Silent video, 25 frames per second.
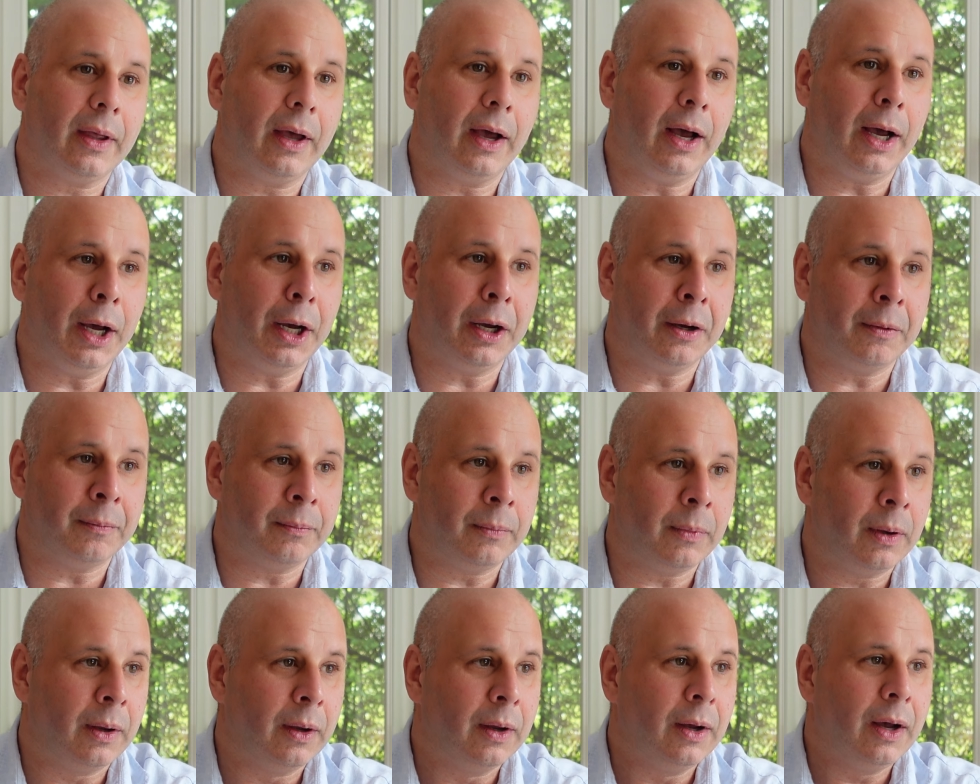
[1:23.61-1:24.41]

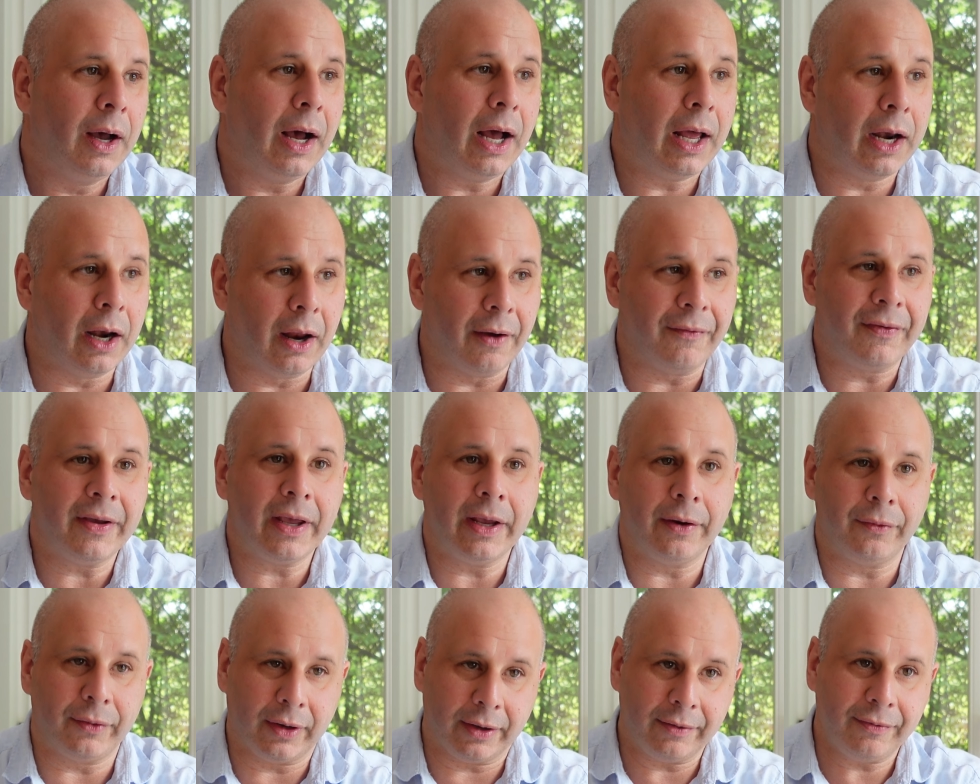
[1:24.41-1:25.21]
I love
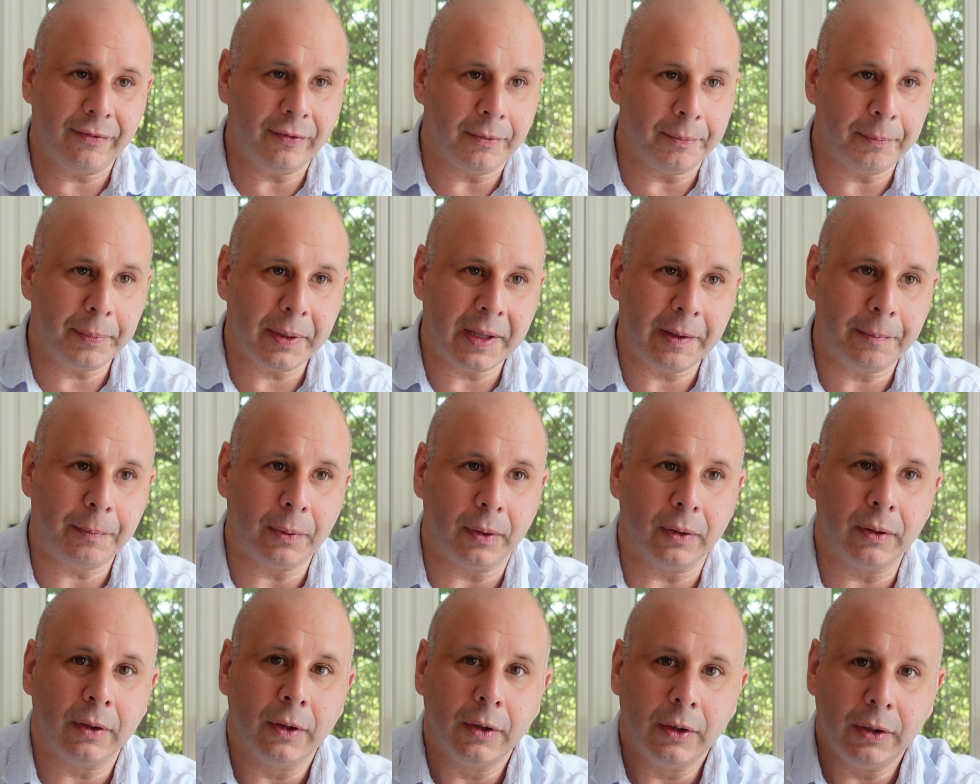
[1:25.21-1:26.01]
hearing from
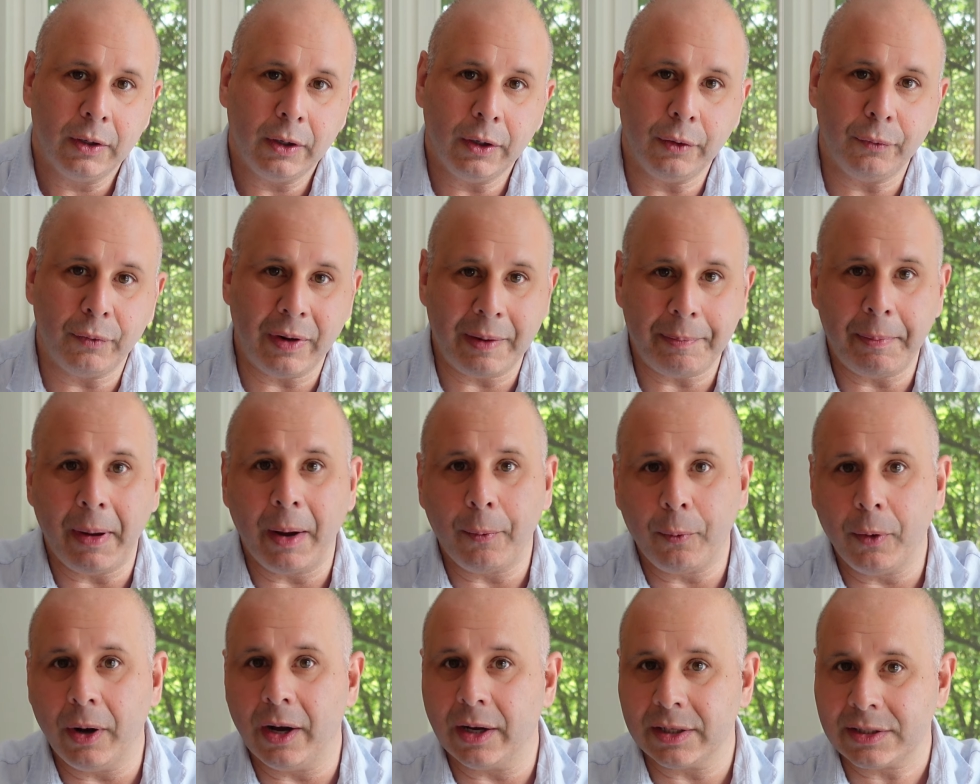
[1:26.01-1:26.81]
people who read my
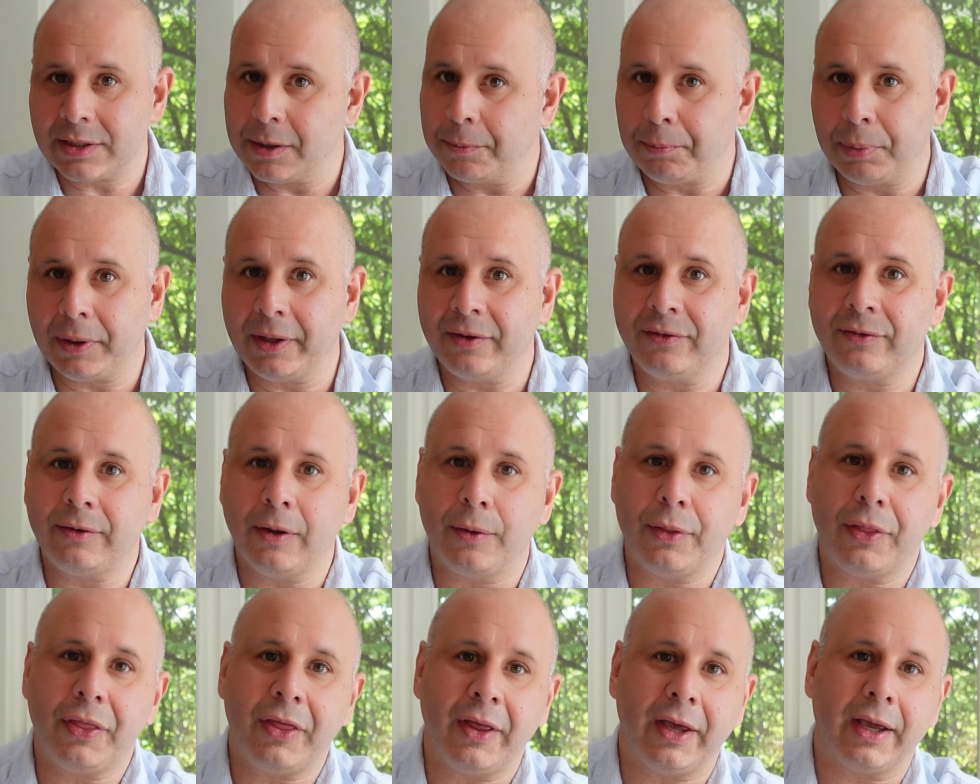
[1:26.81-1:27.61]
work, so please
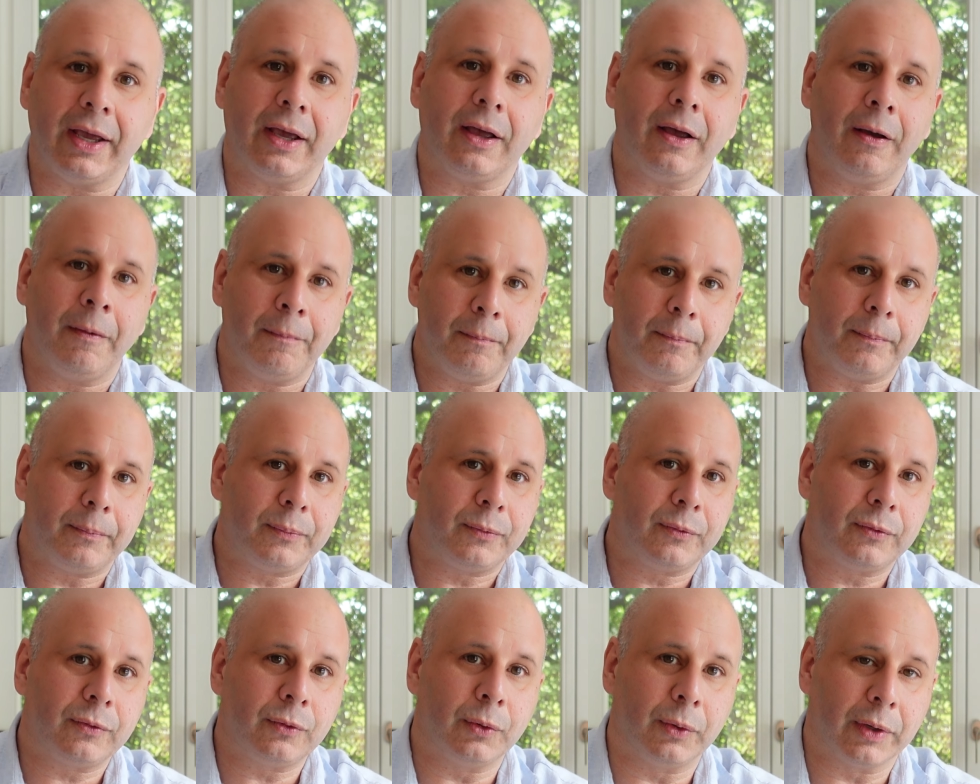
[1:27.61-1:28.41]
don't think I'm
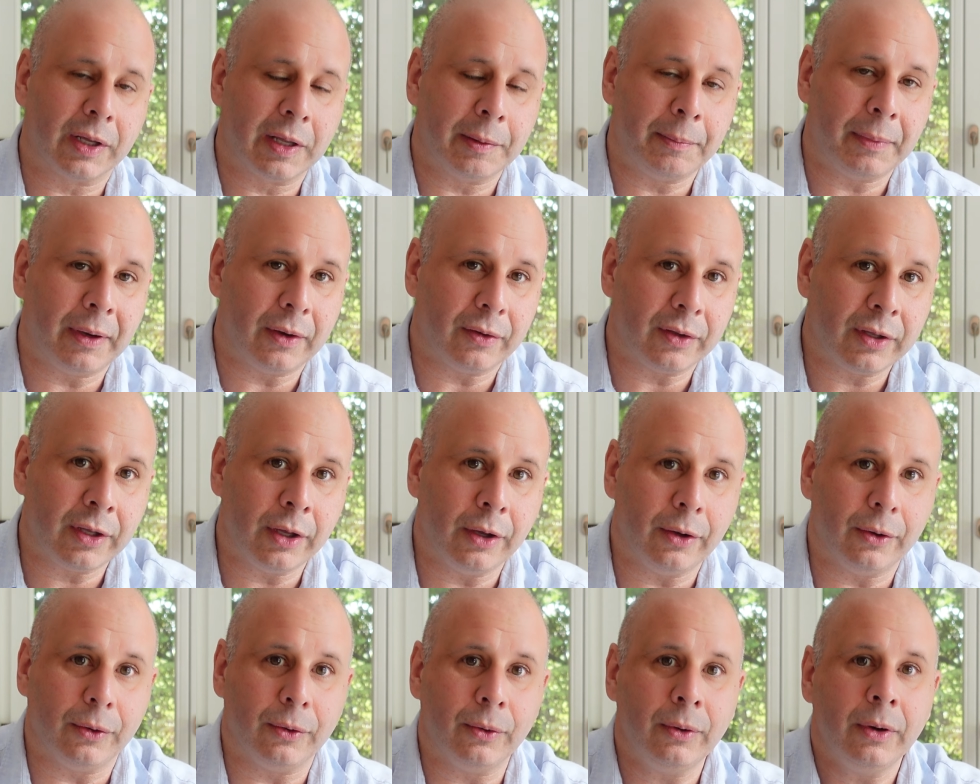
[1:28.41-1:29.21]
talking about
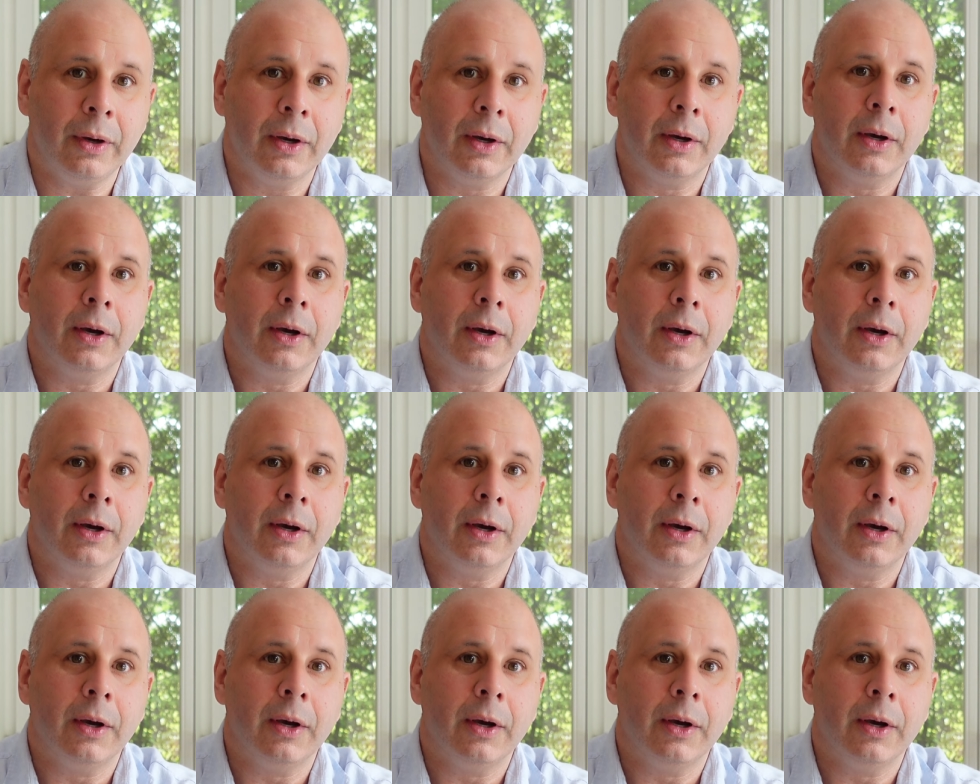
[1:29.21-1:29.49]
you,